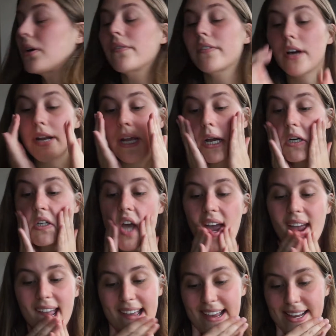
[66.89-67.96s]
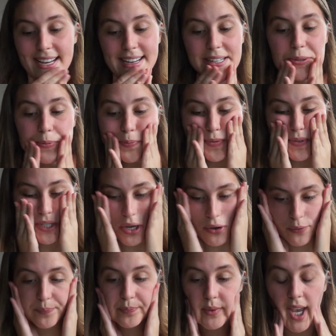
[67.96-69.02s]
Got a hair tie.
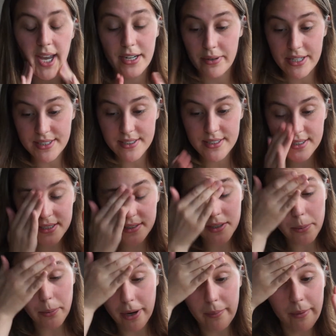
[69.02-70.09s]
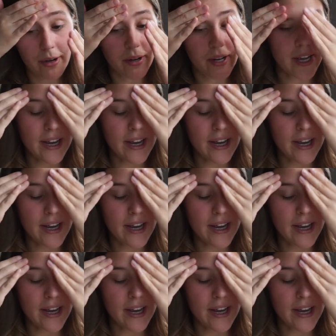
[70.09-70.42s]
So anyways, it's a clear primer.